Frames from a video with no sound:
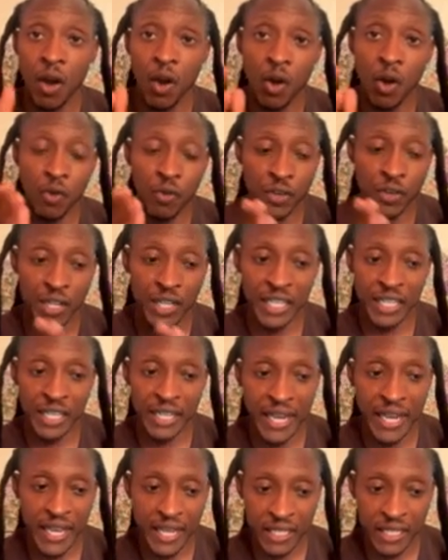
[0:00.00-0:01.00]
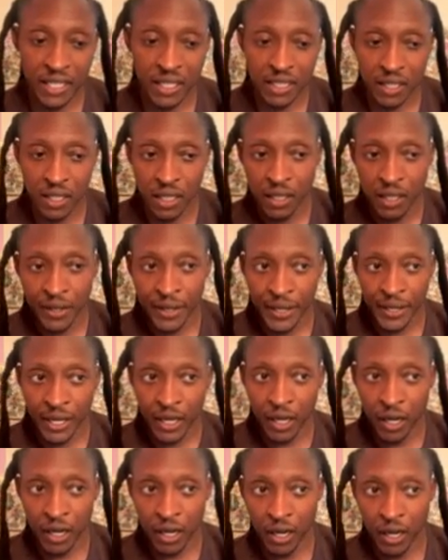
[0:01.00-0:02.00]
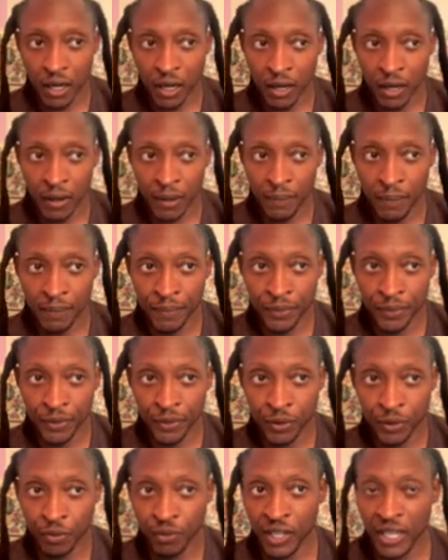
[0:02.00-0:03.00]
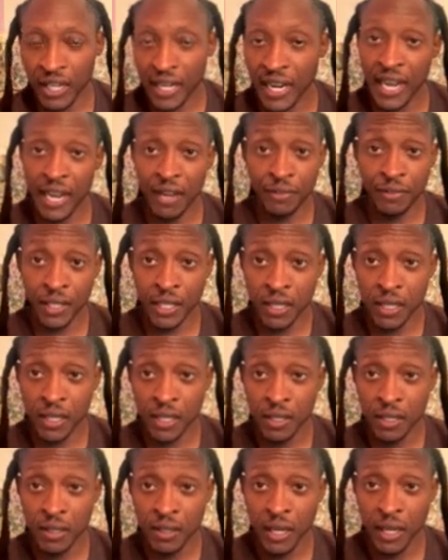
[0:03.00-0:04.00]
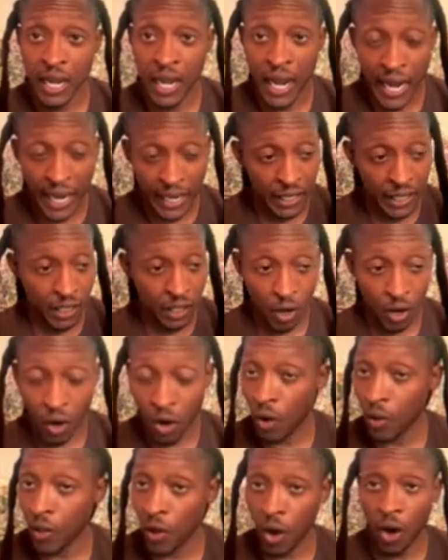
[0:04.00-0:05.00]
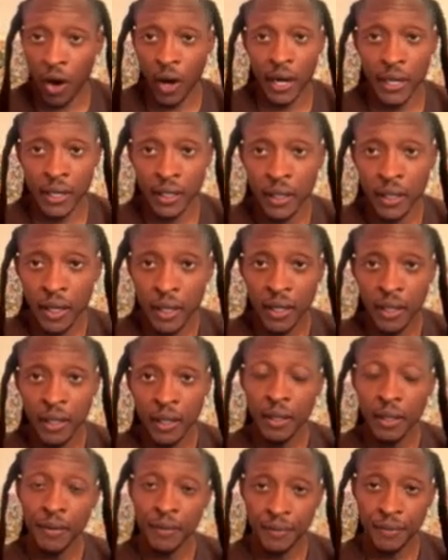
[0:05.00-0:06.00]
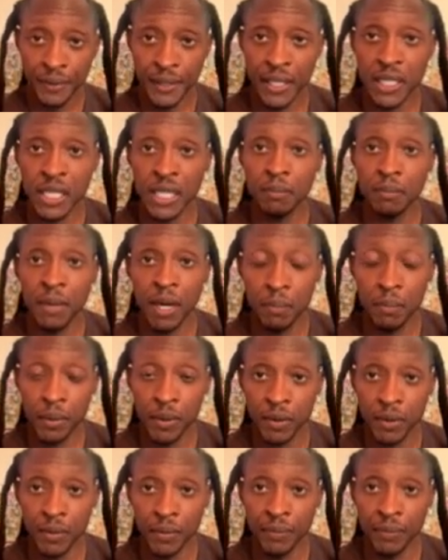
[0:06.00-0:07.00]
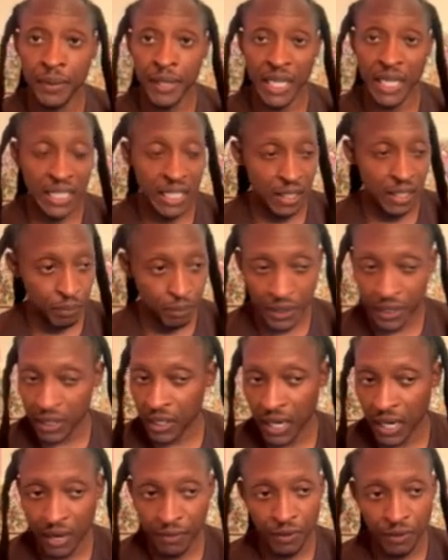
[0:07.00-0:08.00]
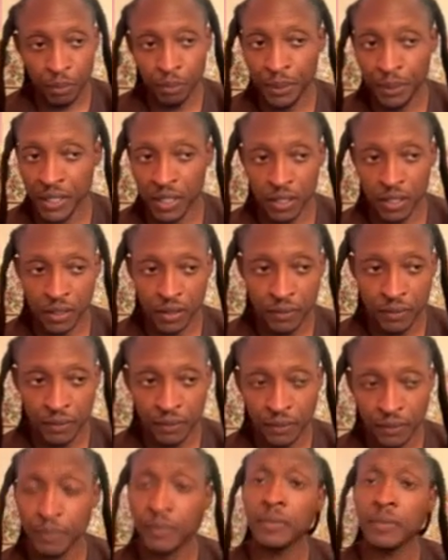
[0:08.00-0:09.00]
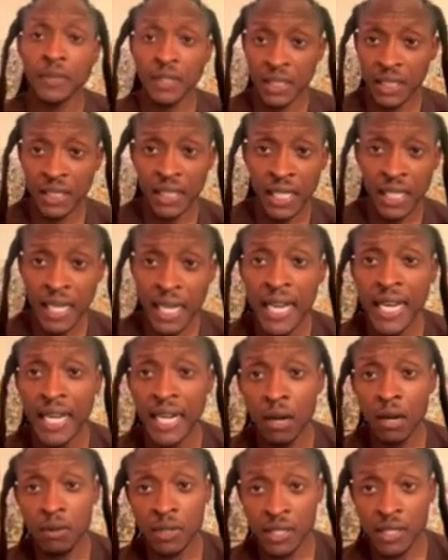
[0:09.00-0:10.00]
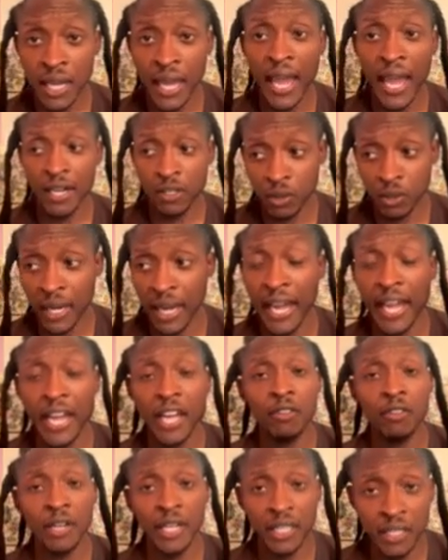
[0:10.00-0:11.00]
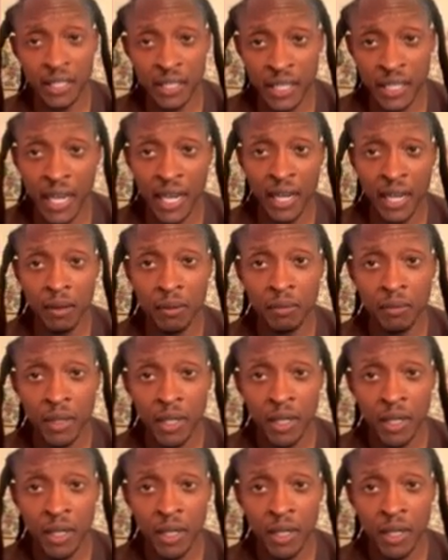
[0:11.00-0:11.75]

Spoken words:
Over the next 3.5 years, I did all the art that's in my book. I did picture after picture, and I was actually angry at the time